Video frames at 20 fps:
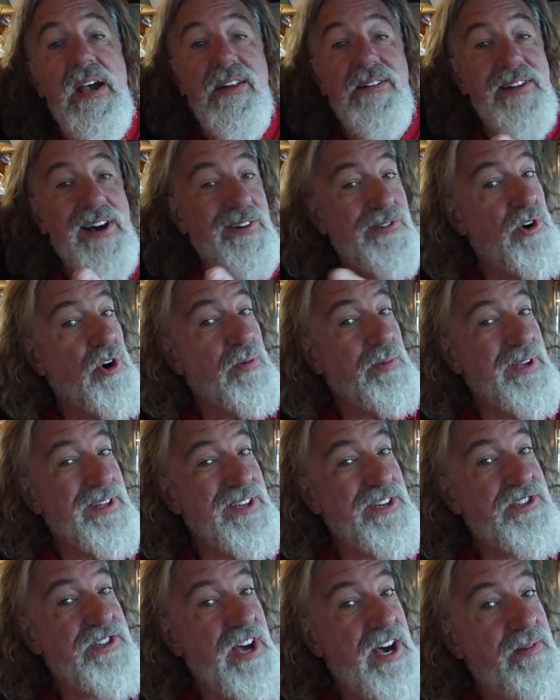Now, normally
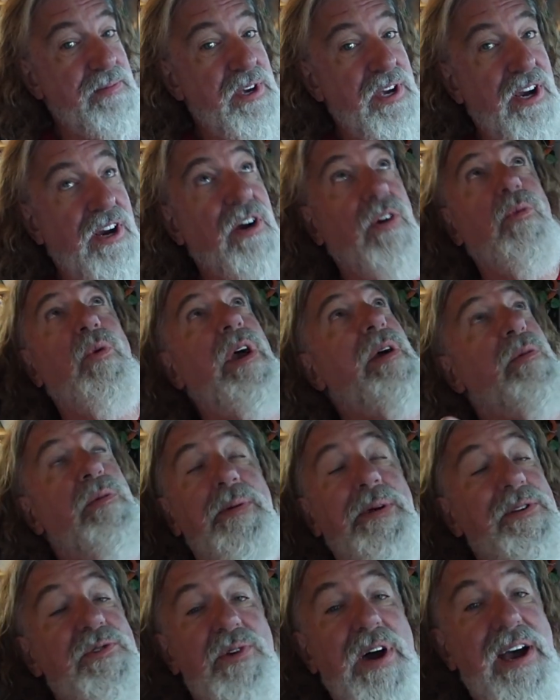this time of year, we would
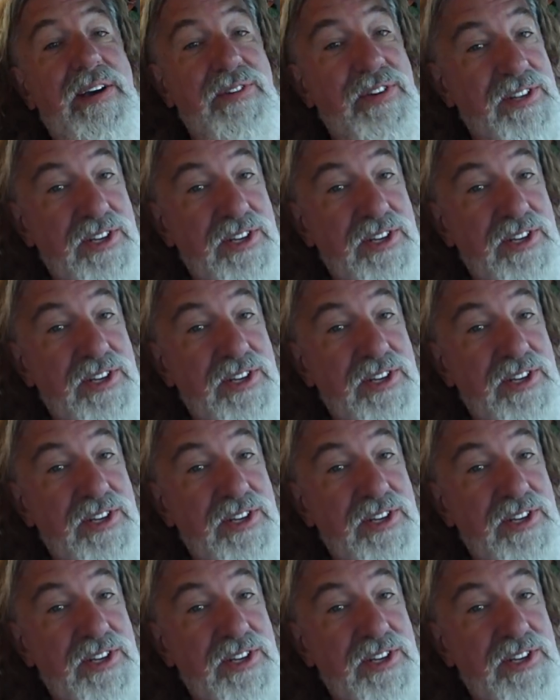be driving